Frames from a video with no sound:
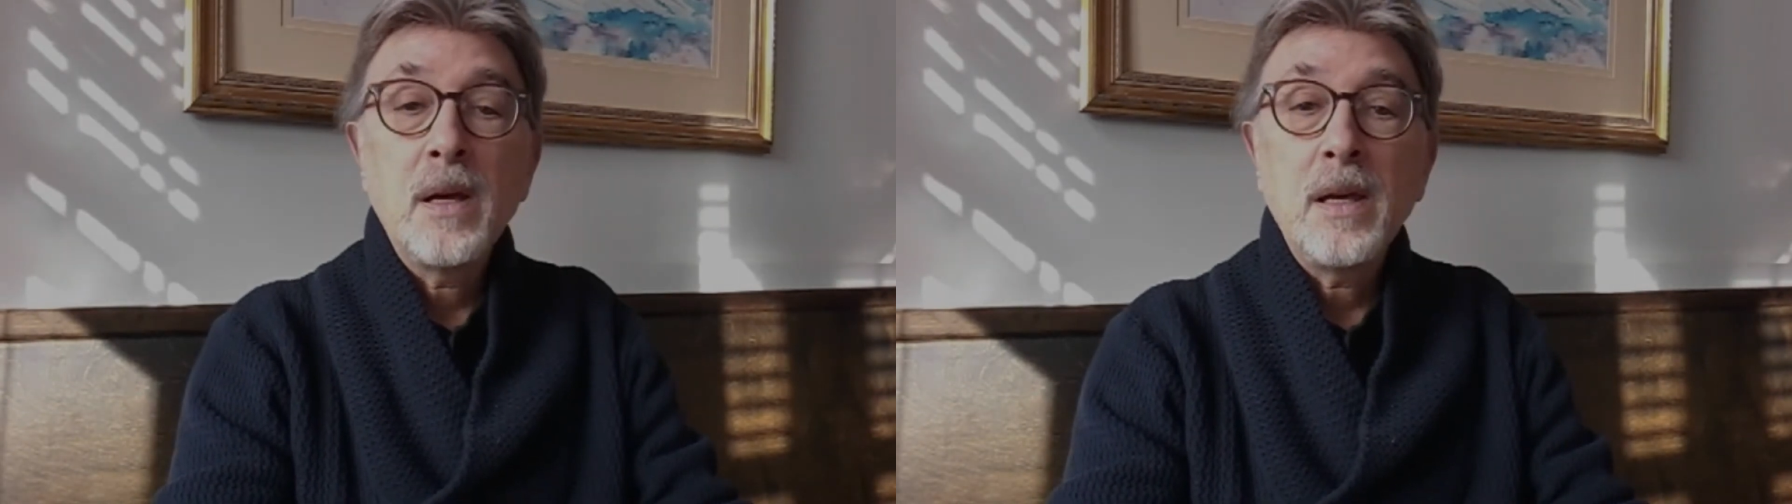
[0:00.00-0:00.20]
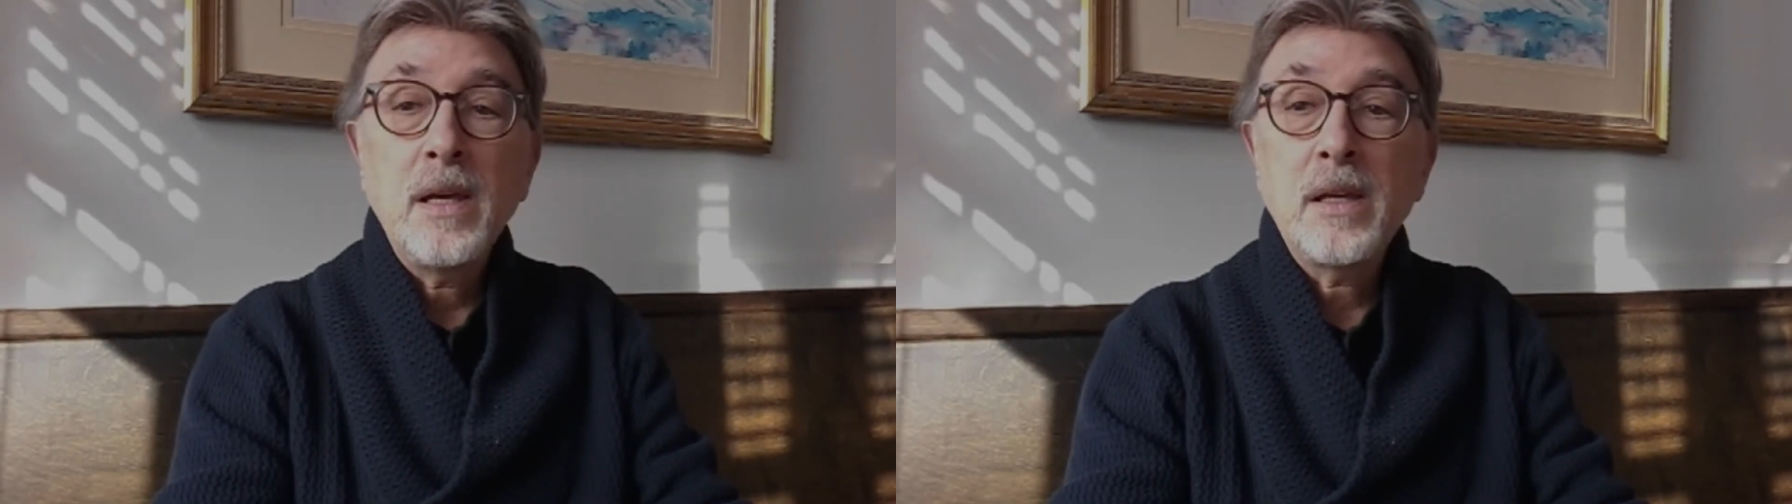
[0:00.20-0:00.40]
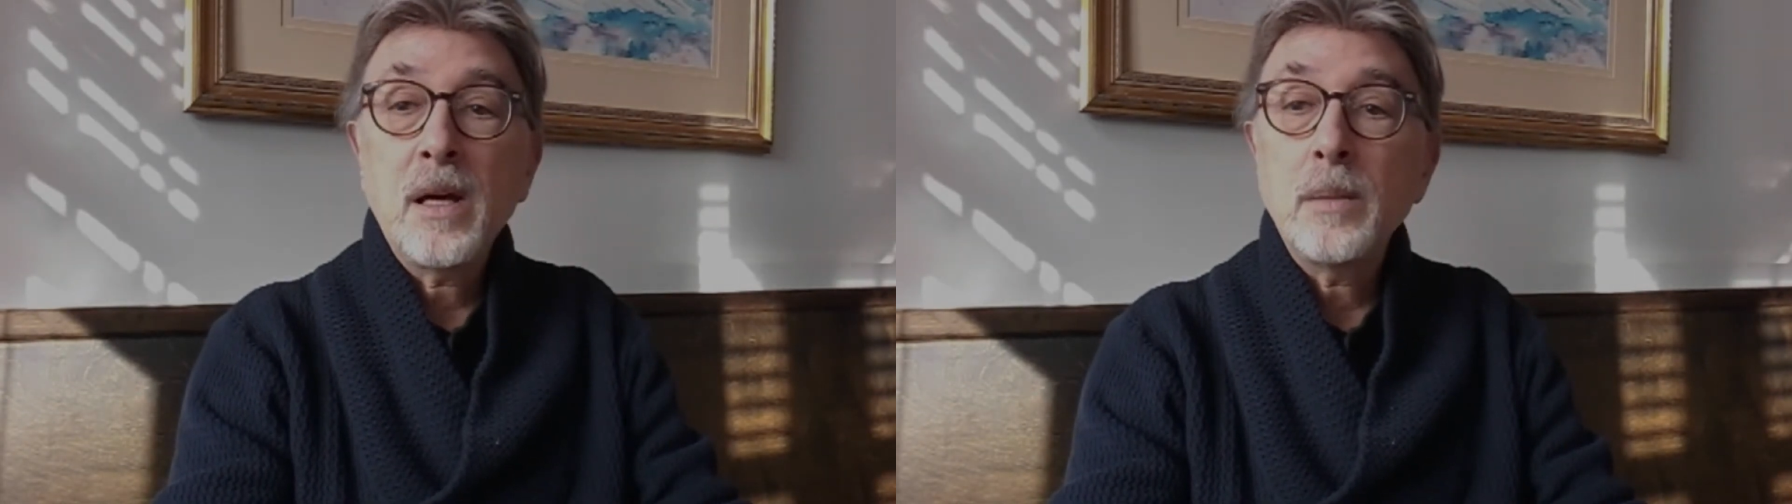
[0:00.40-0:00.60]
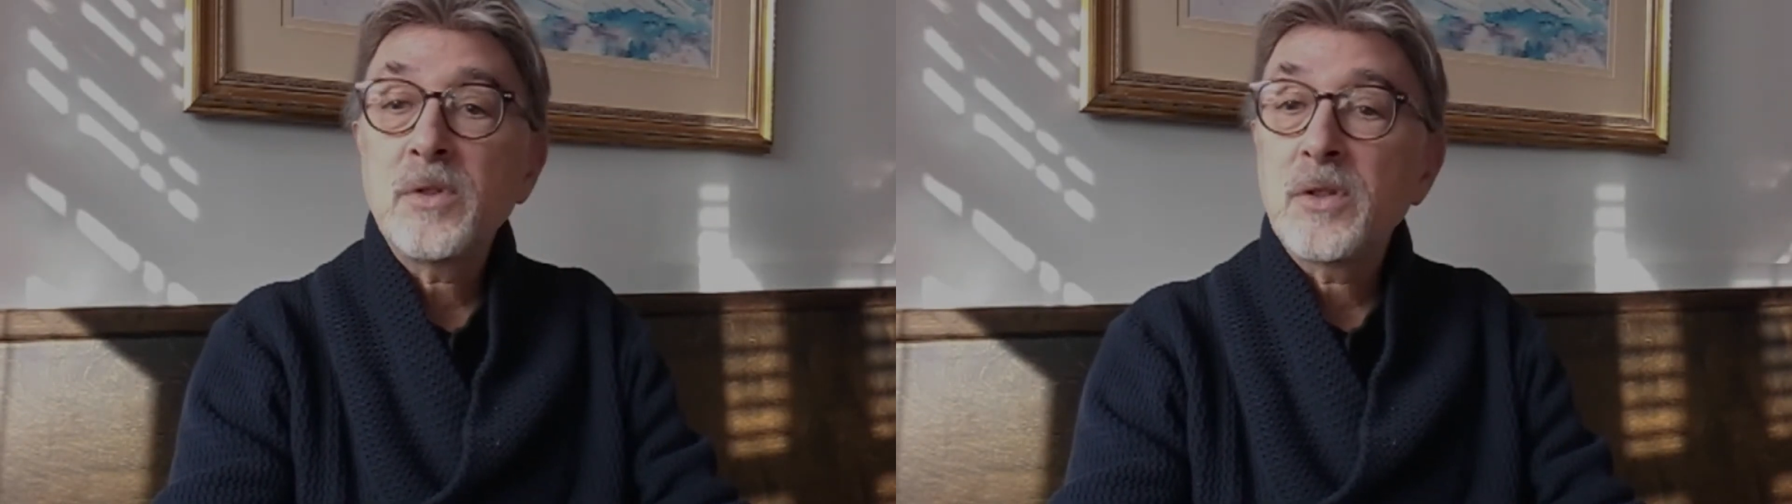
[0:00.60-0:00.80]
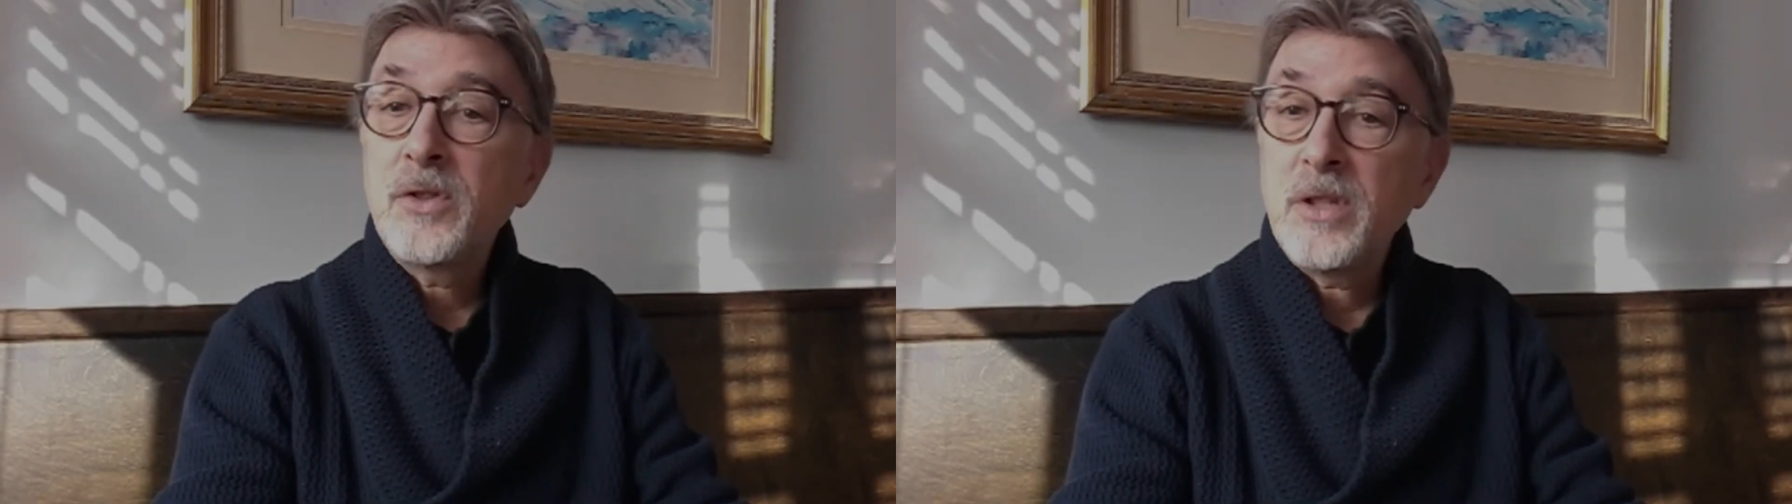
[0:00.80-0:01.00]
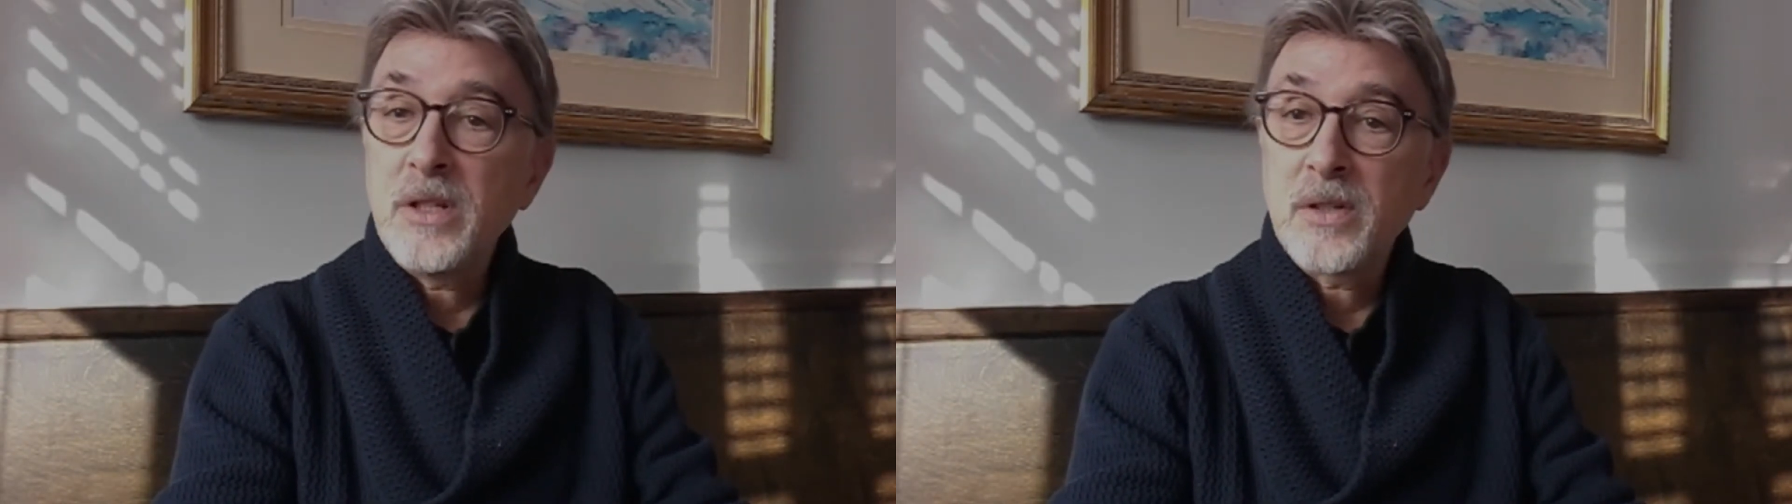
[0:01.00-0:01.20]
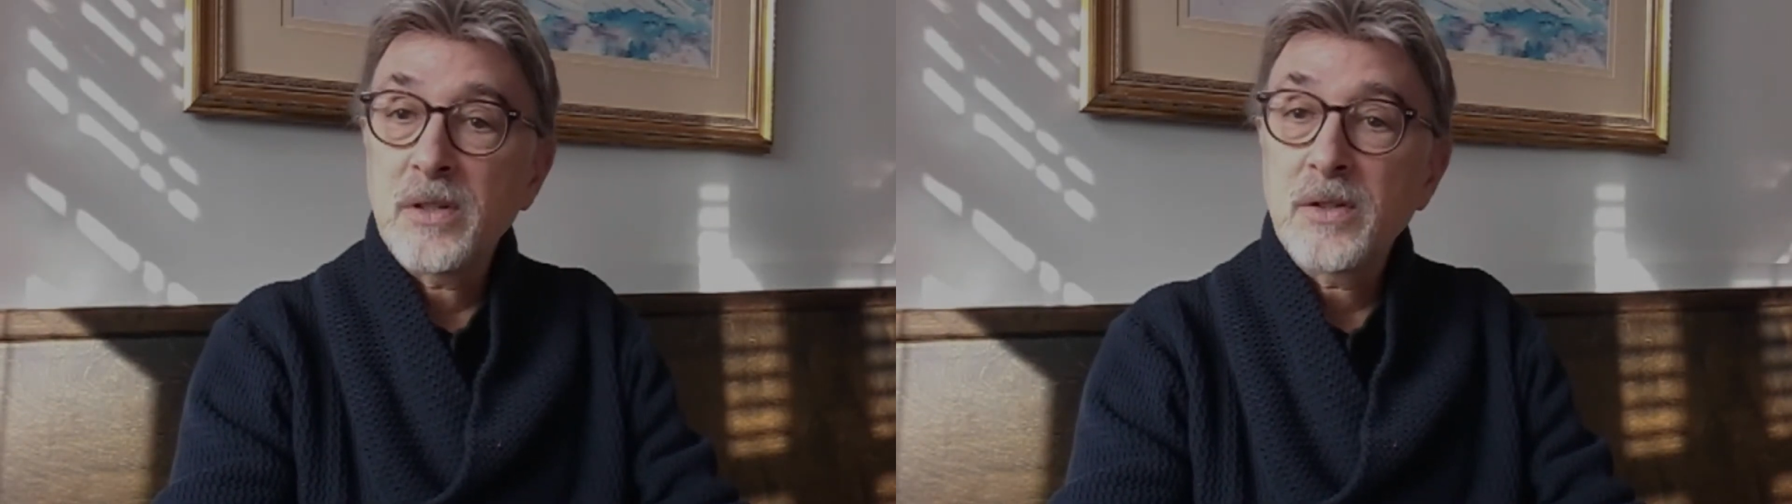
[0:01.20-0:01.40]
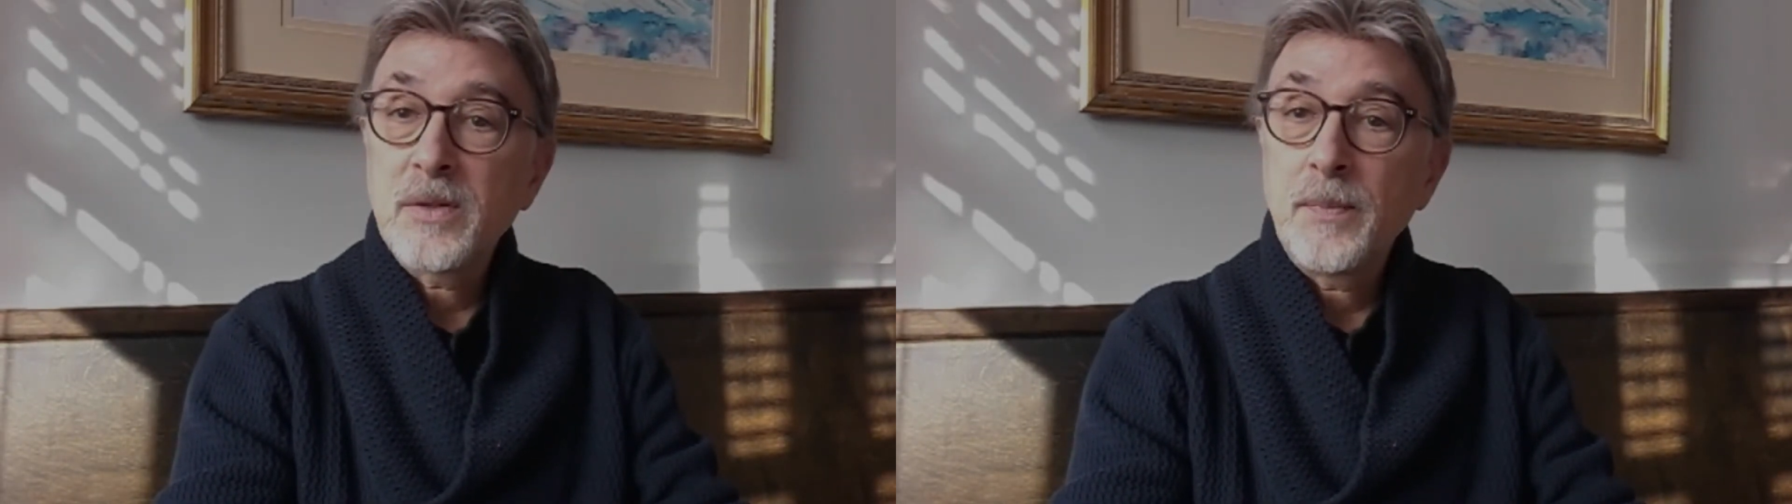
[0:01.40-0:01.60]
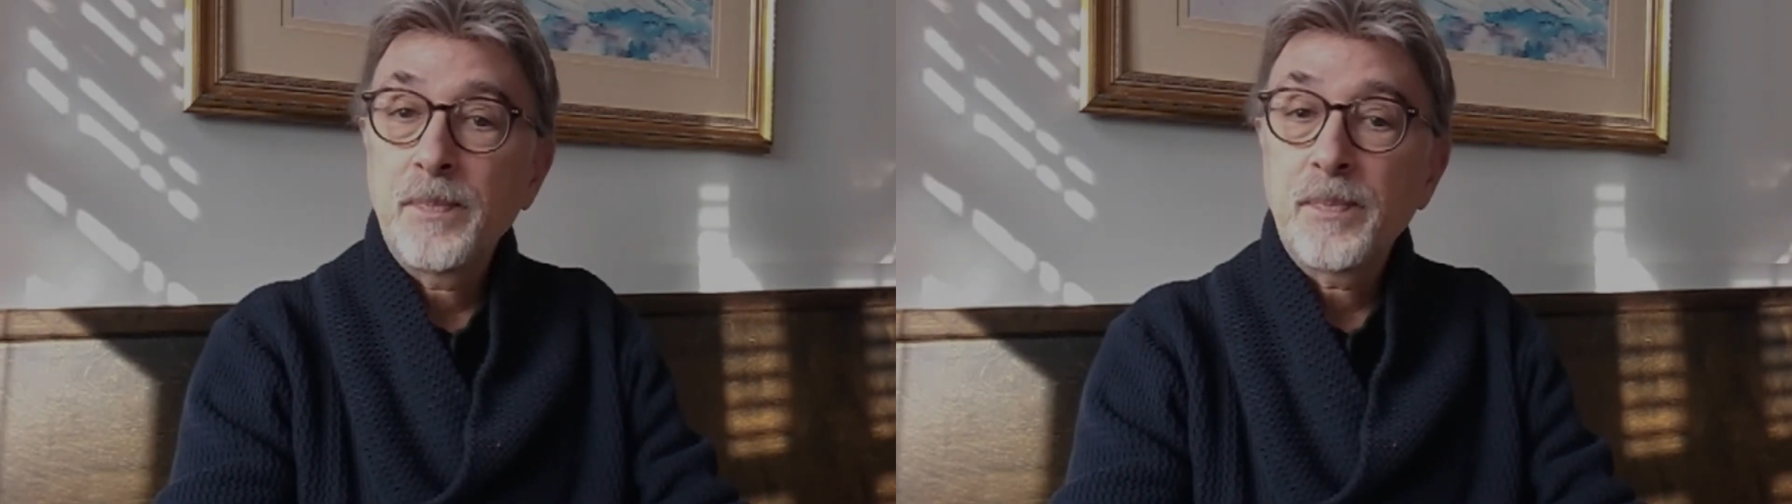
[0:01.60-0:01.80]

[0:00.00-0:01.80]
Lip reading: he comes to Jesus